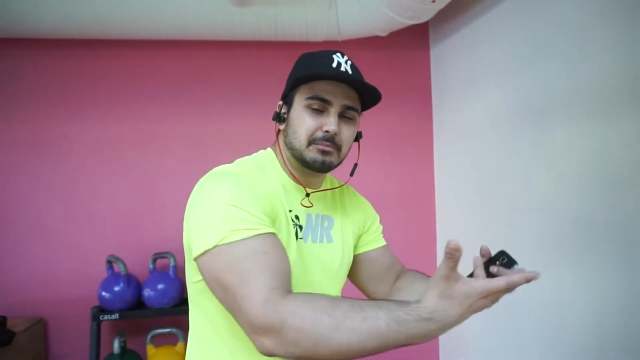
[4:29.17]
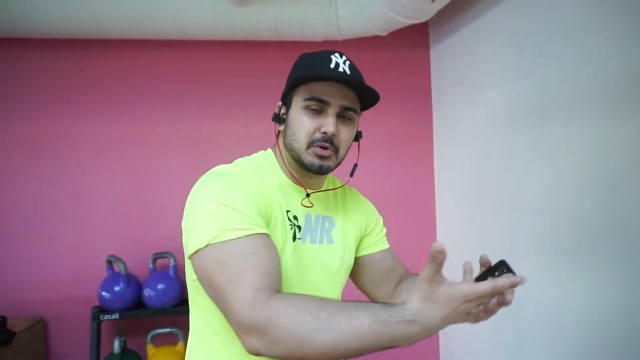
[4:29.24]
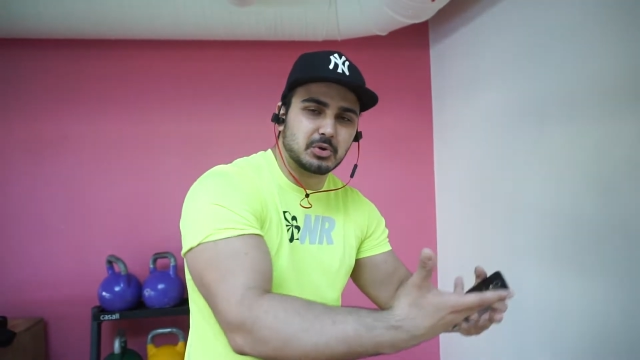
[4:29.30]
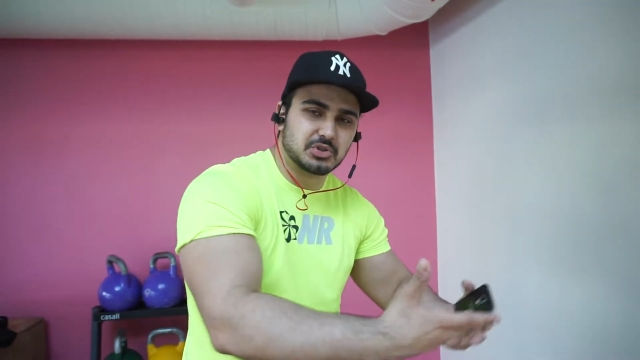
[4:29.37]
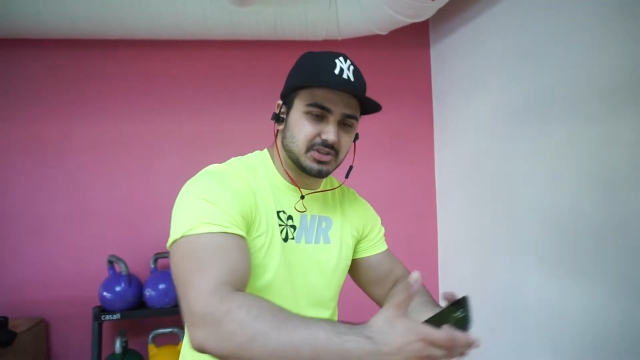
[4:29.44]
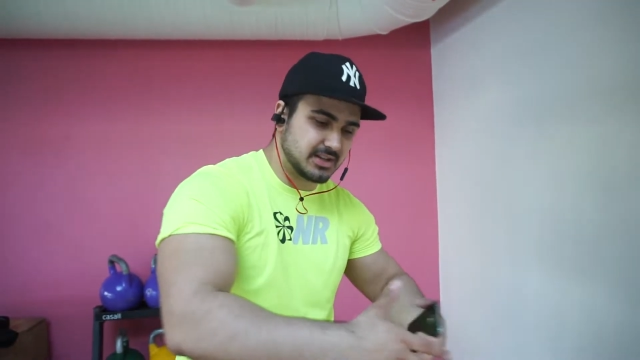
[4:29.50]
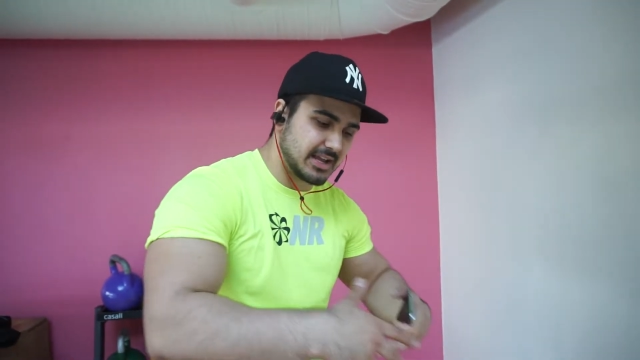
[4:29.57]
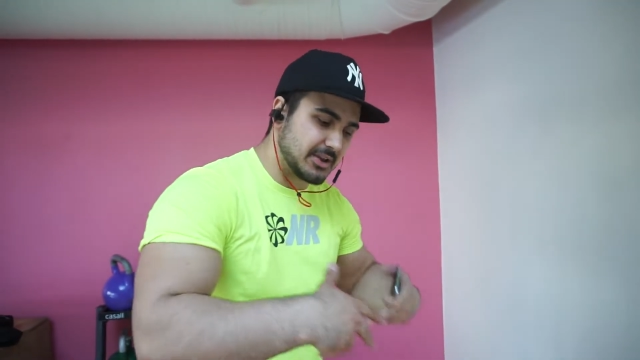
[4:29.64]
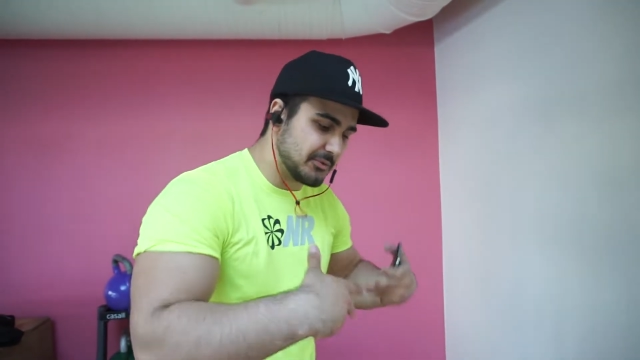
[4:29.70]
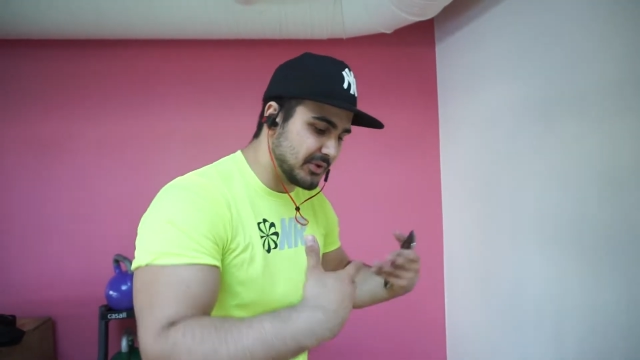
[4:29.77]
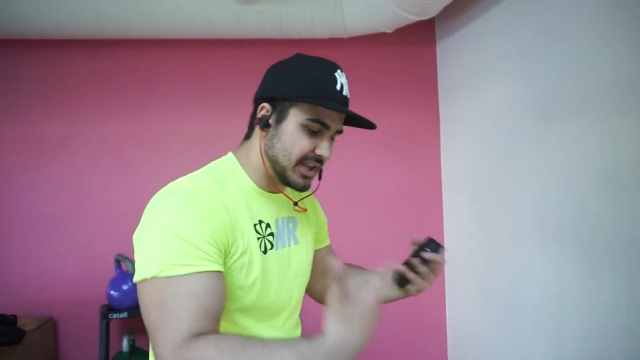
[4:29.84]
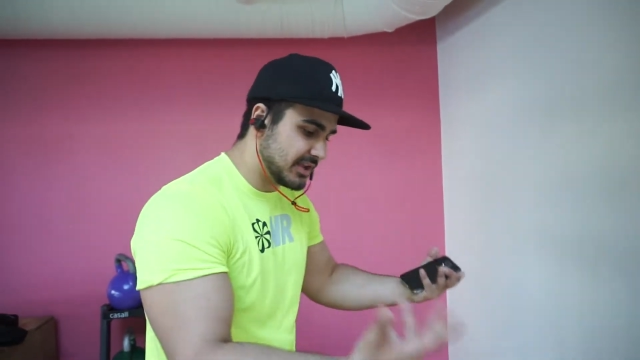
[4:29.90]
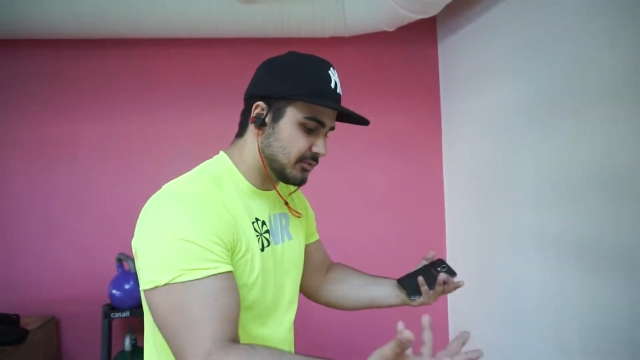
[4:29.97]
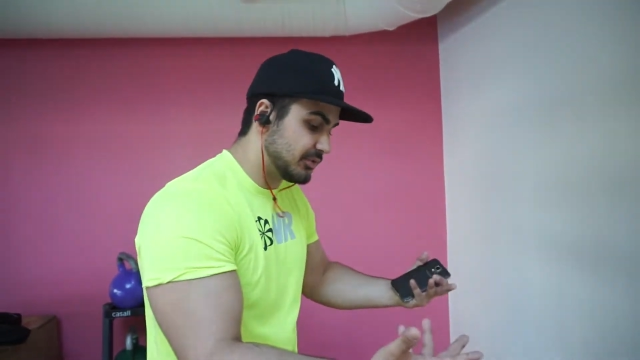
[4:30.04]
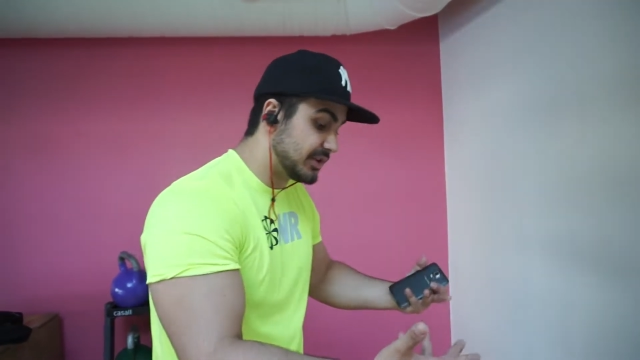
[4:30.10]
motion,
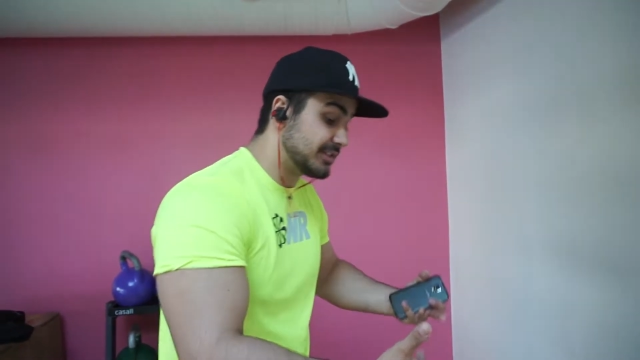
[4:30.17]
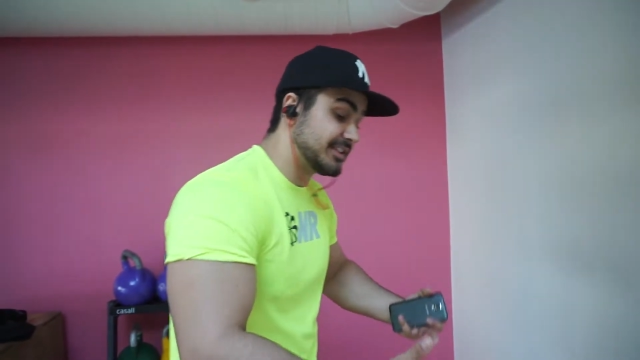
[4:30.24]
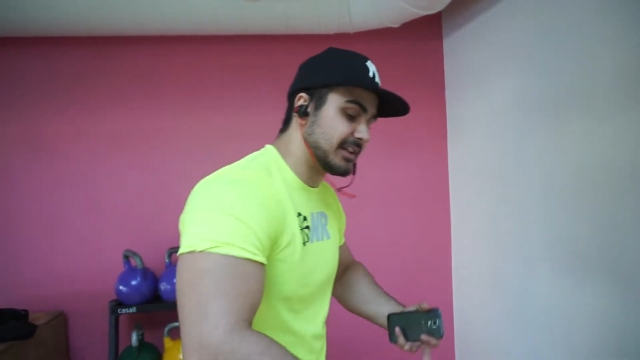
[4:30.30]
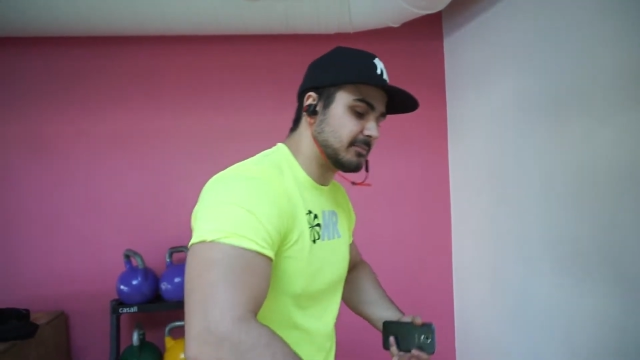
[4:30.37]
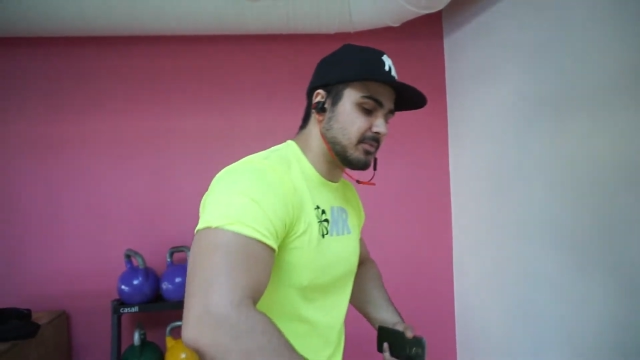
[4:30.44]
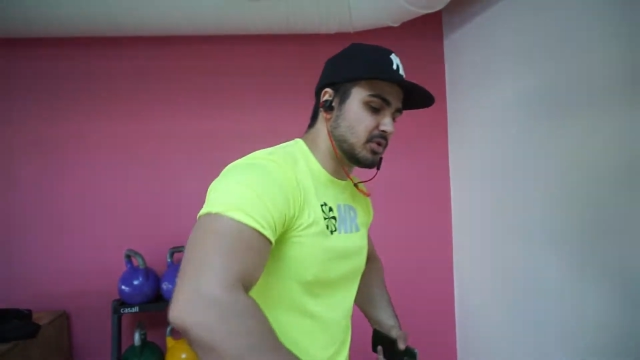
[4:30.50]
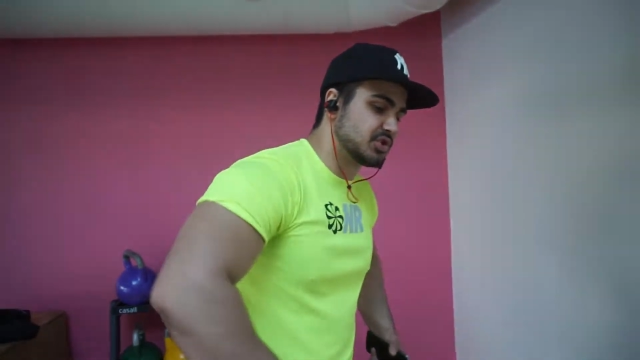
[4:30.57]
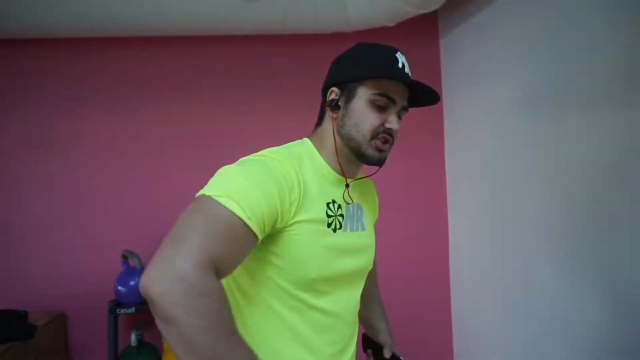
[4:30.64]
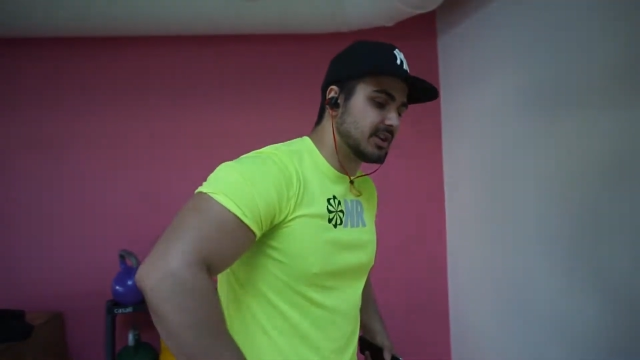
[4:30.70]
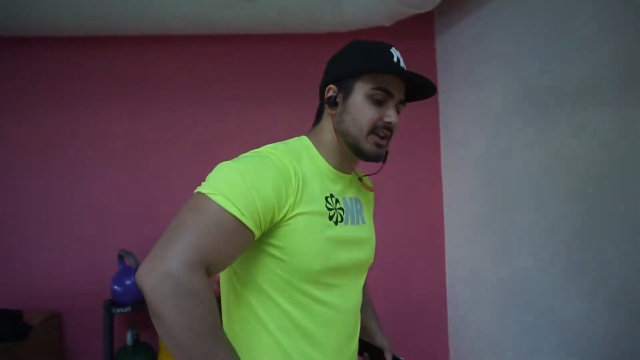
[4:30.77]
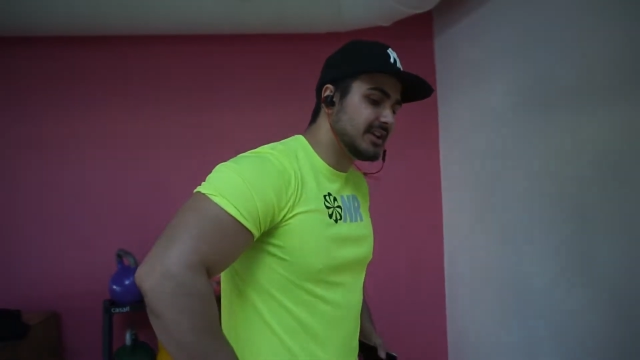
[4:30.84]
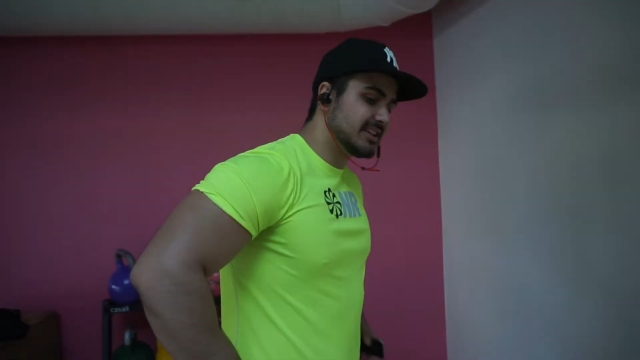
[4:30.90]
a rear delt motion.